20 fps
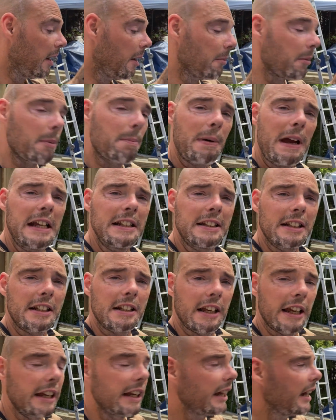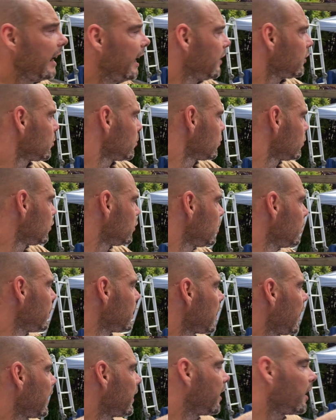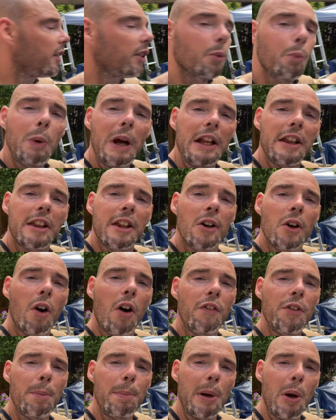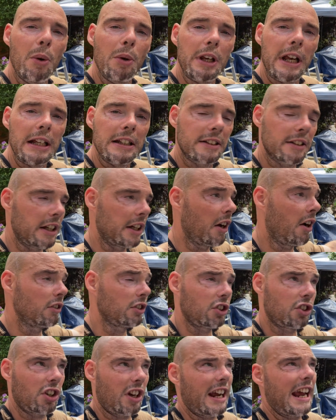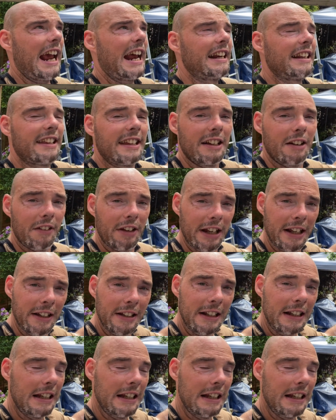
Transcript: But basically, it's all to do with like the width of the building. So you can't just chuck anything on it.